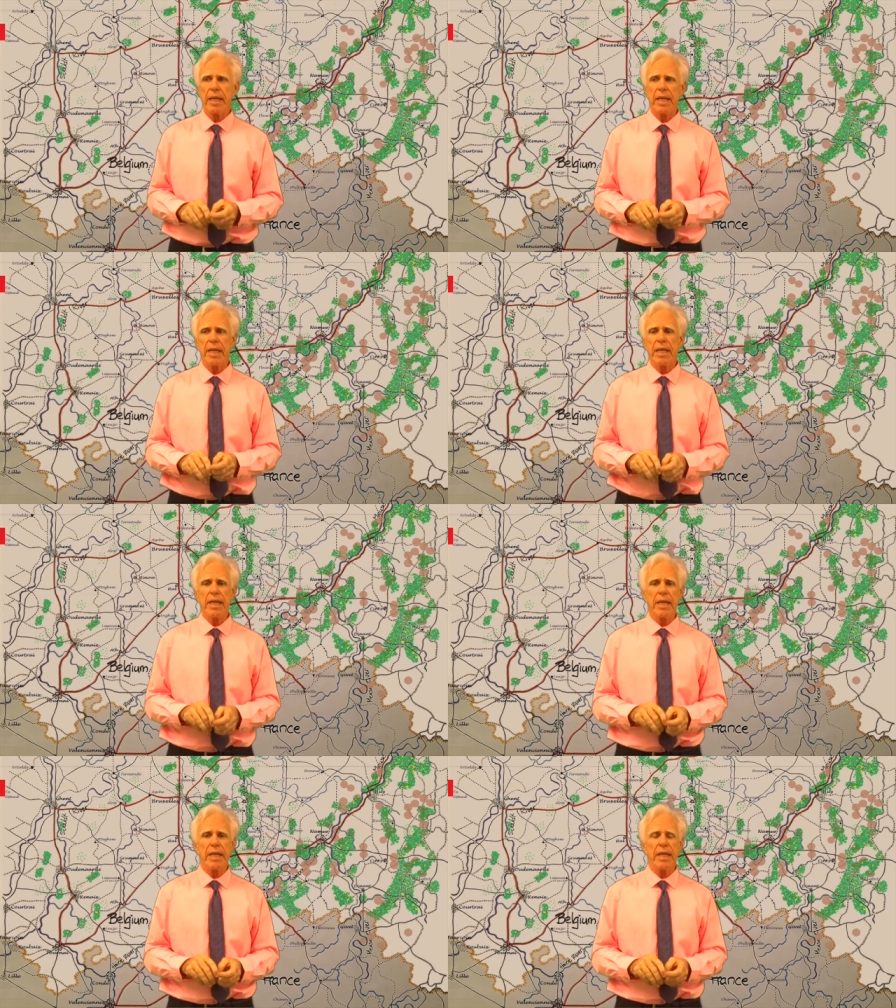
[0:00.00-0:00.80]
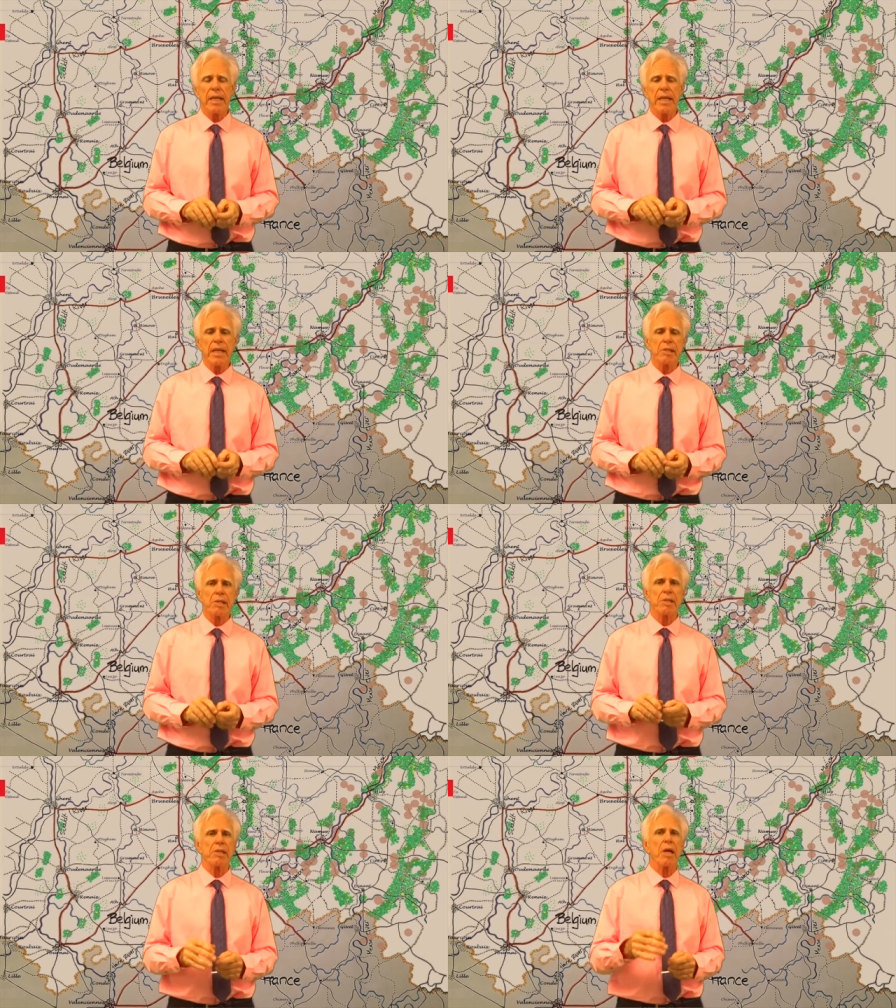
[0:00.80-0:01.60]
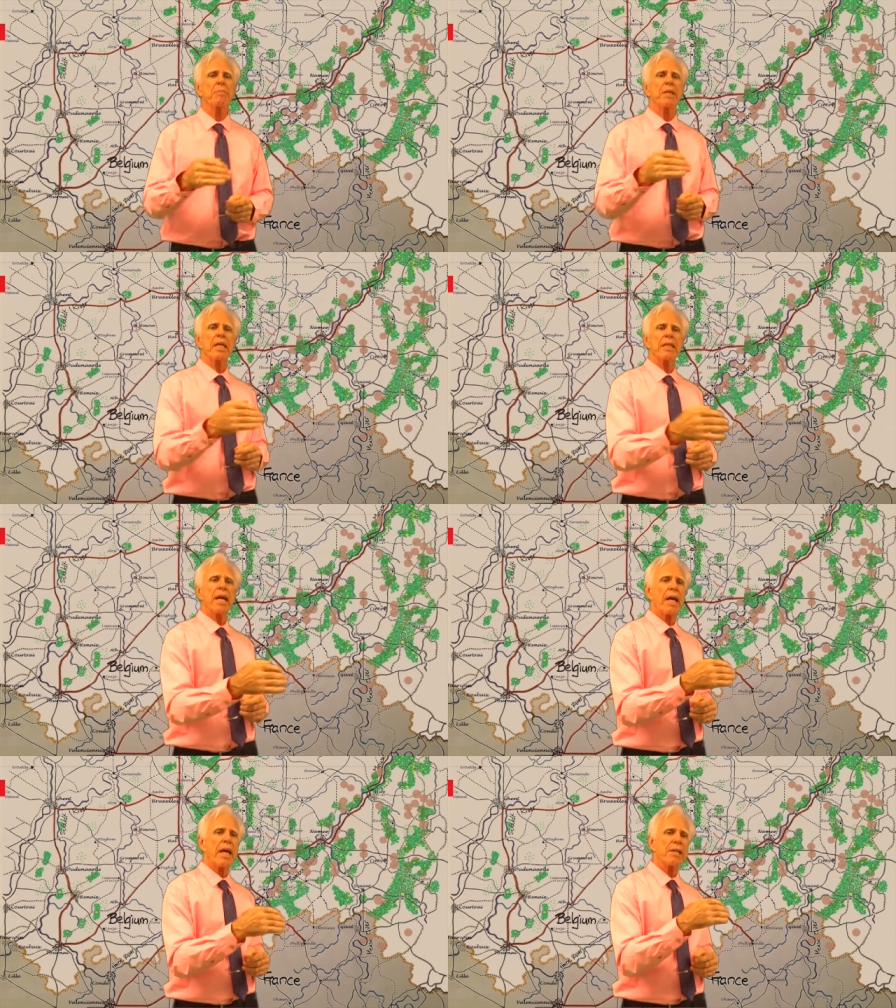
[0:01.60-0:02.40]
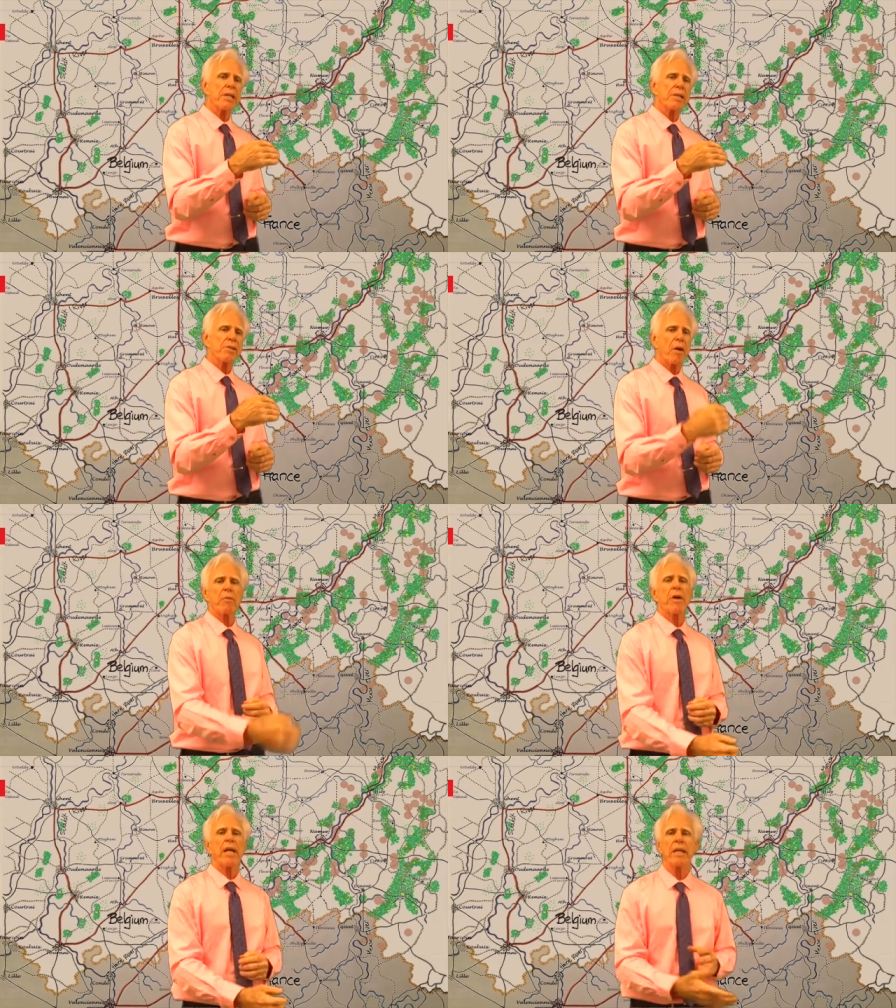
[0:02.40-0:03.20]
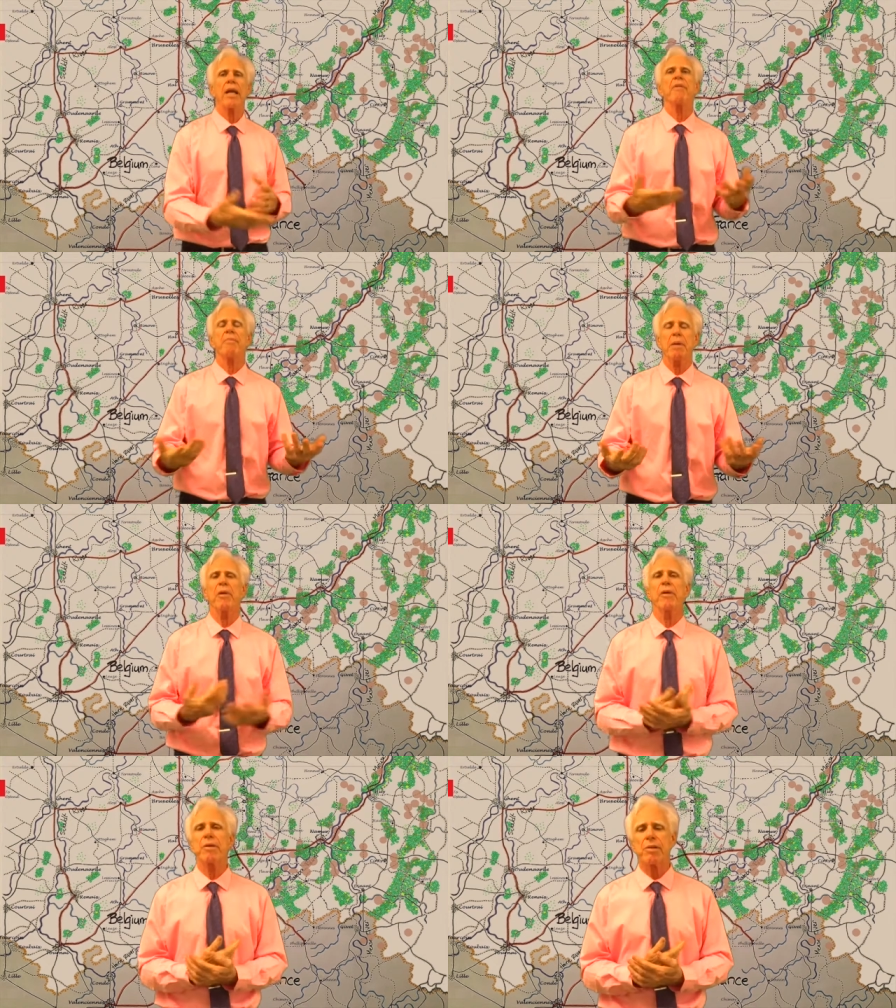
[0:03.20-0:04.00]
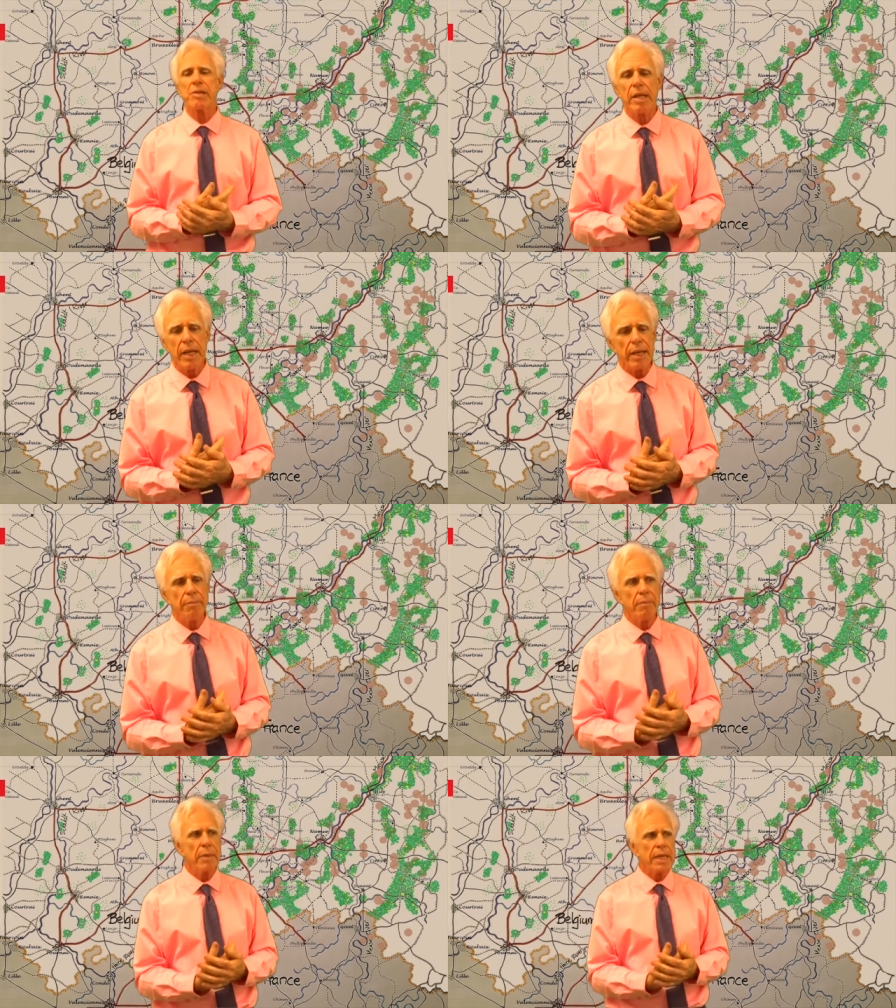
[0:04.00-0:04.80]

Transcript: It's something that is already a lot of people are interested in.